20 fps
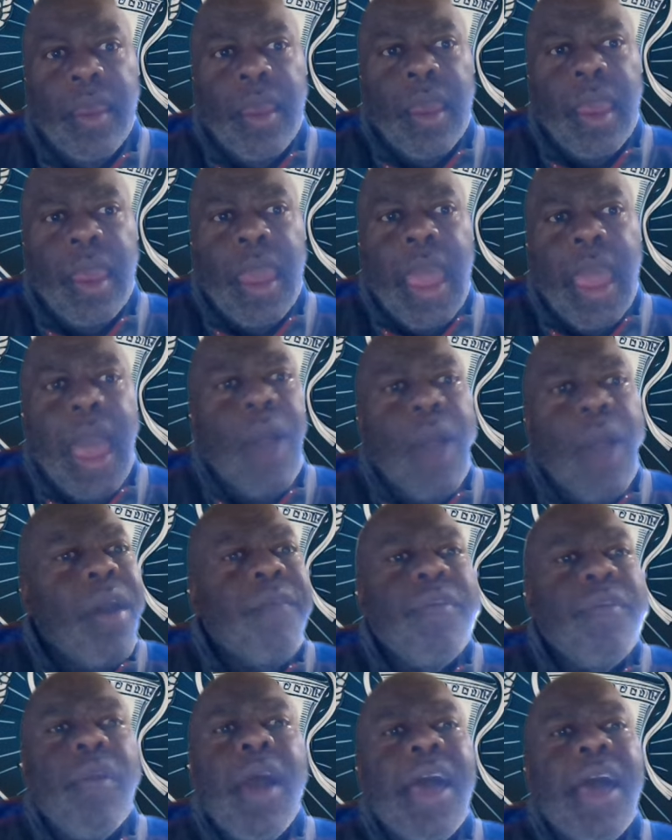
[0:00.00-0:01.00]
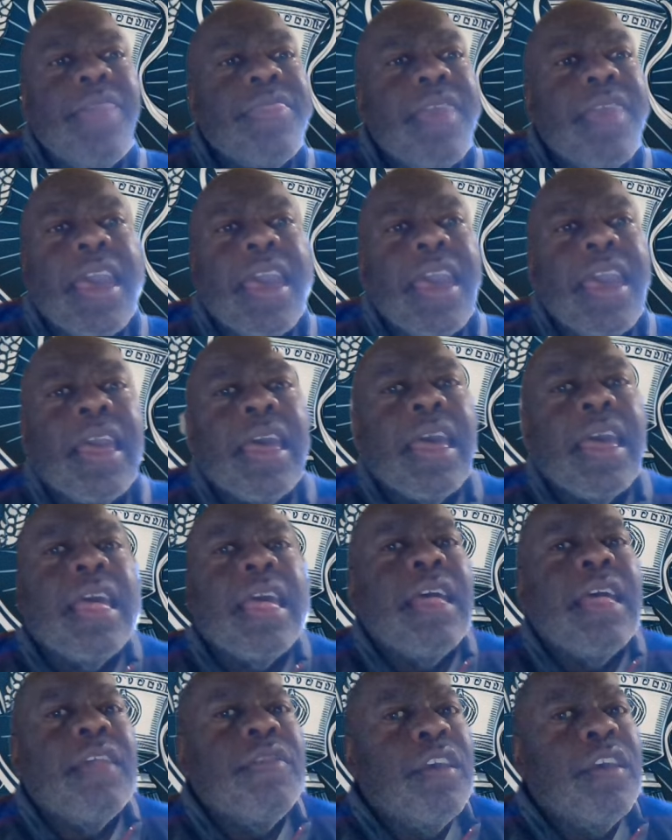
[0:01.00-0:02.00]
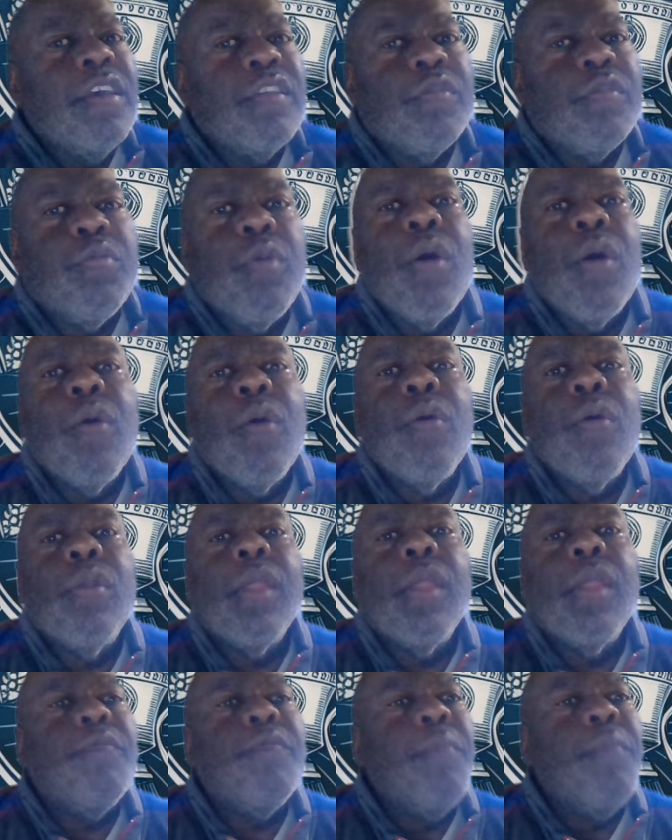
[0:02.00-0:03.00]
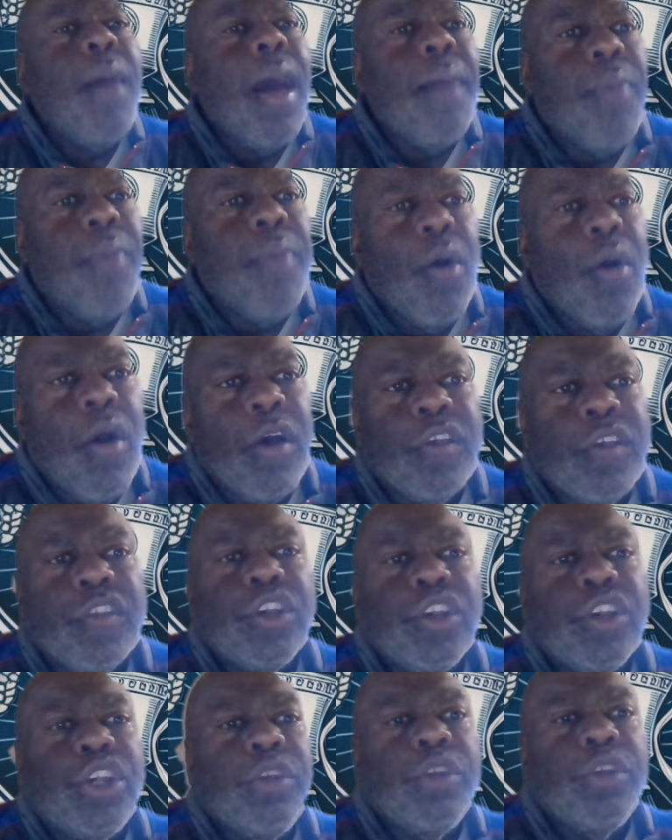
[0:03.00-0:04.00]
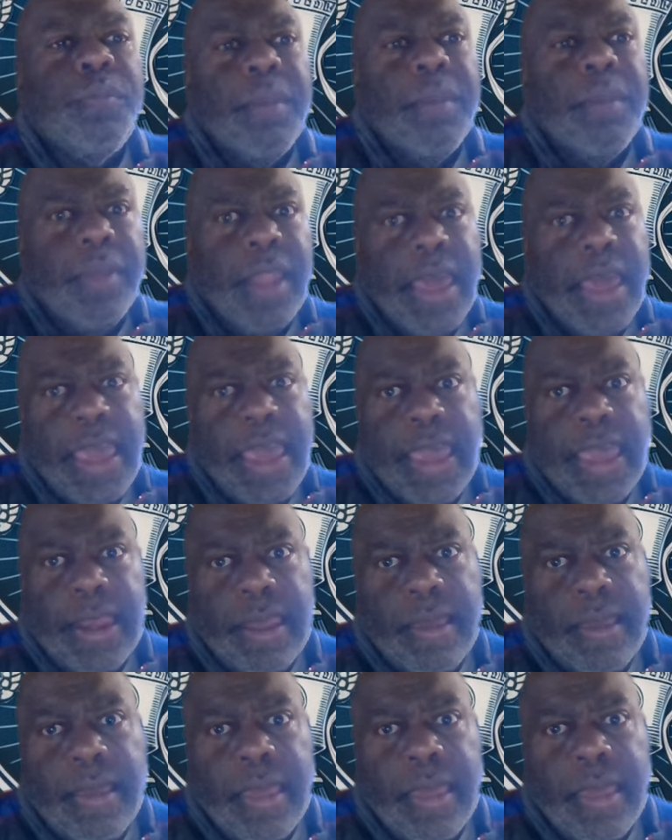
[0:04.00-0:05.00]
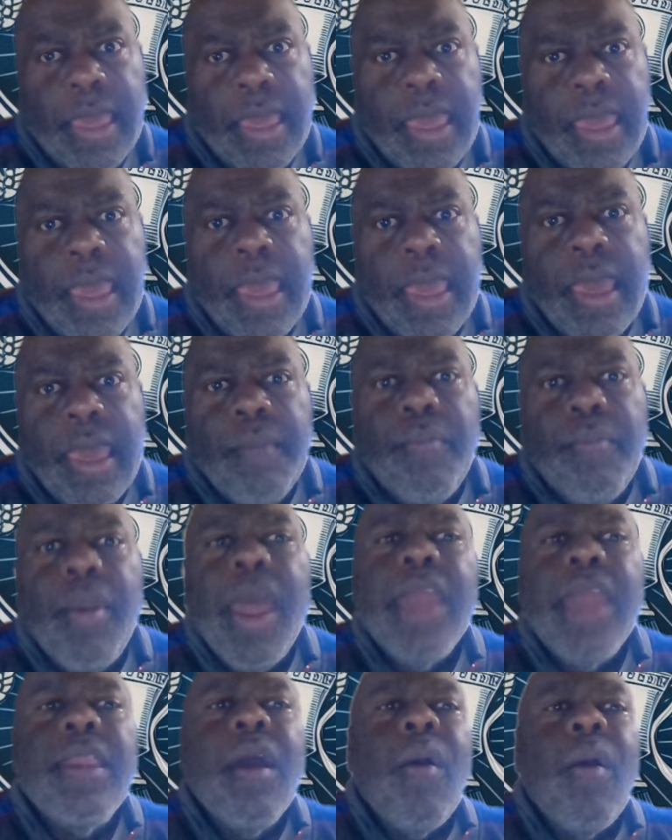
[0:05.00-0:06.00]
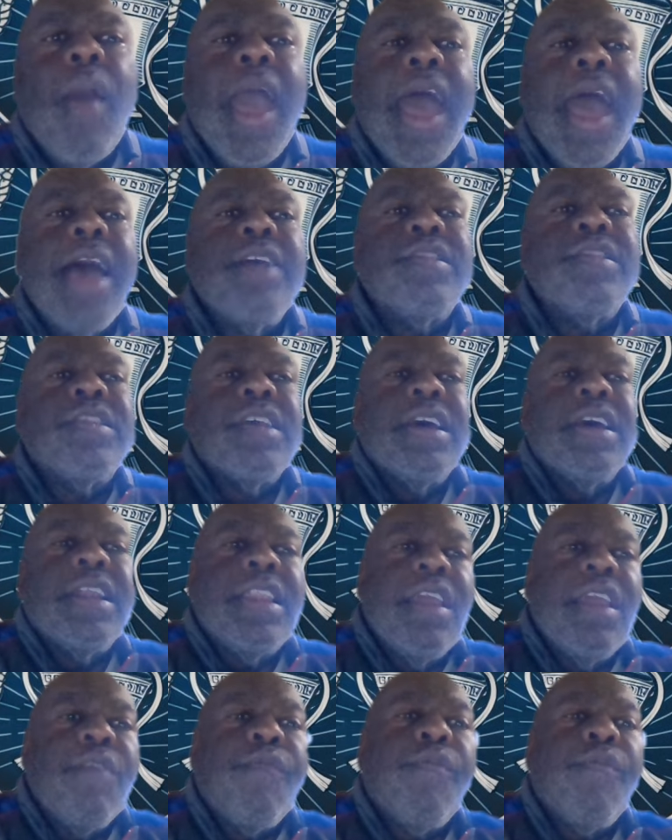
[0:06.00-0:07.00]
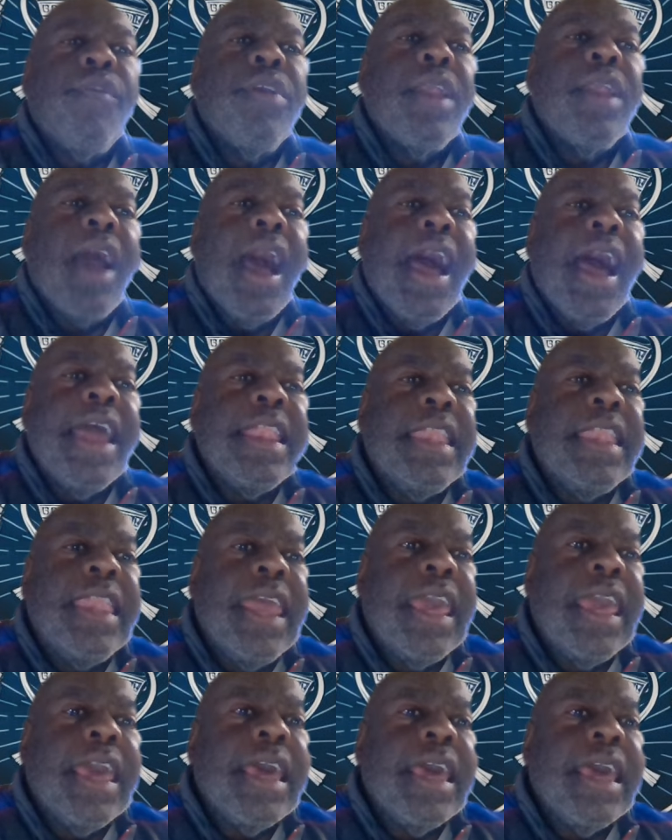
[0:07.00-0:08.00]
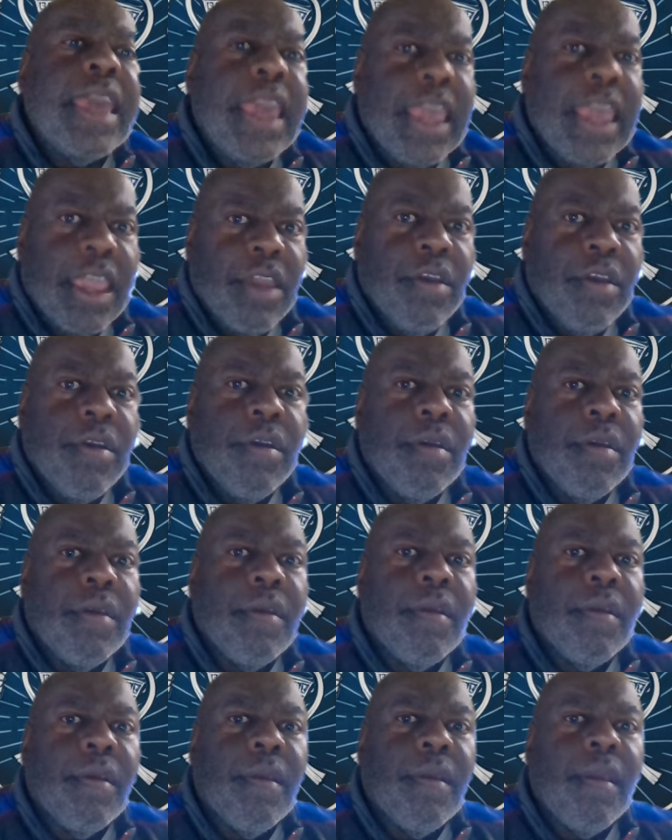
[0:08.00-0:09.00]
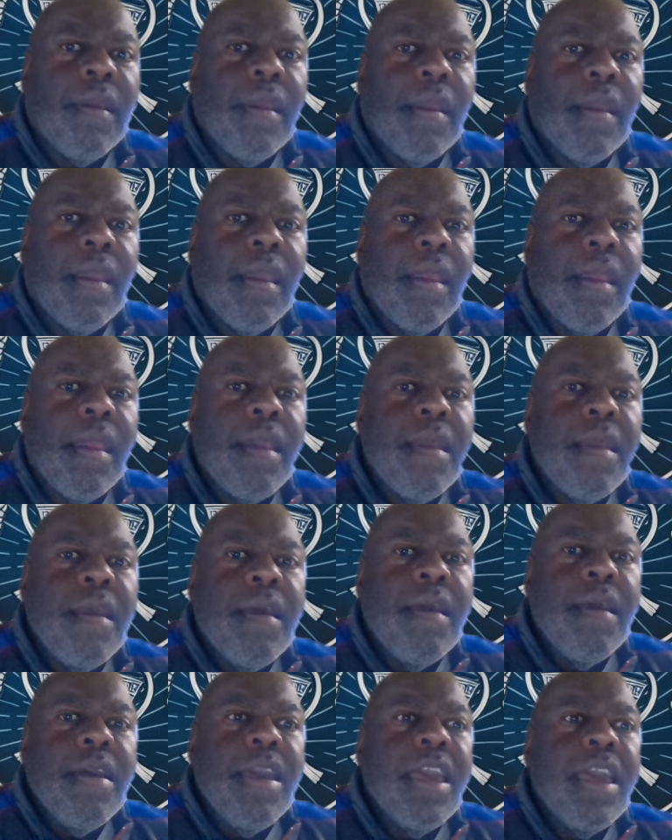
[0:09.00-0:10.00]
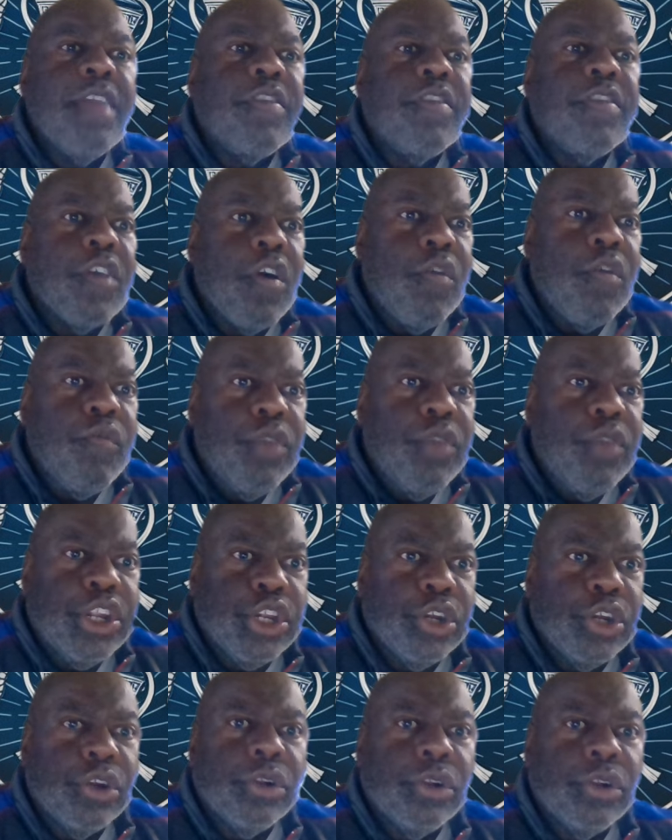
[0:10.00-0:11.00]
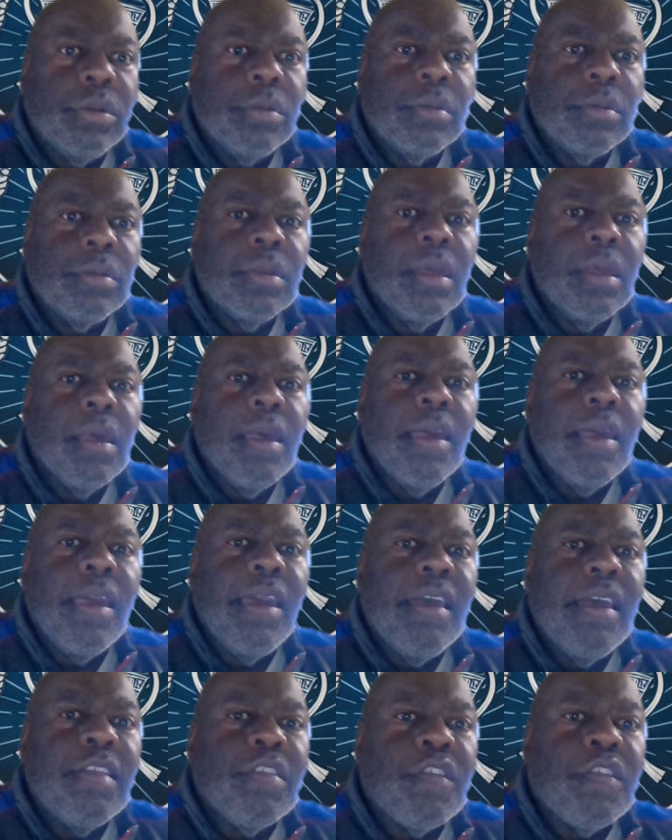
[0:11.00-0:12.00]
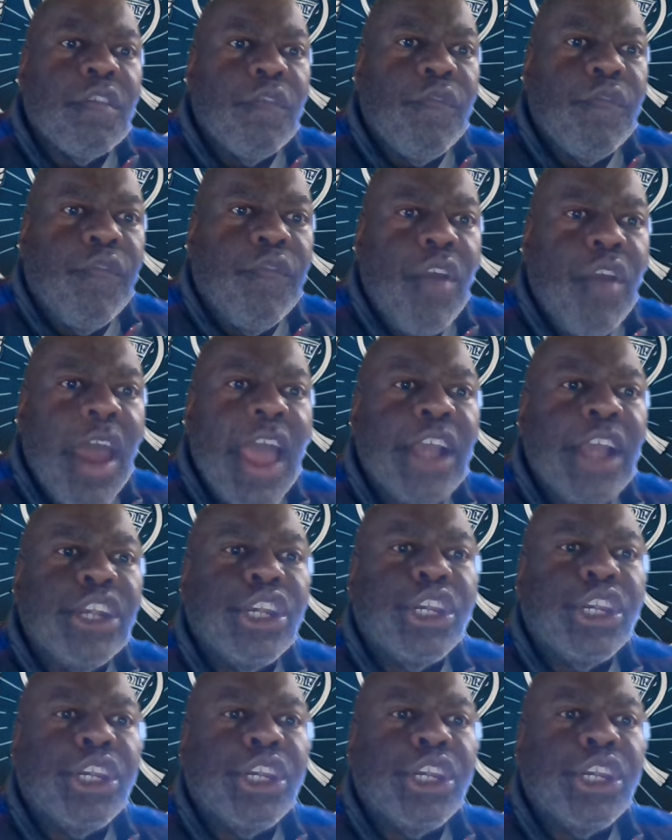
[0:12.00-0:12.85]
However, I think this role of mob boss should be played. Brando has a different idea here. It's original. It's fresh.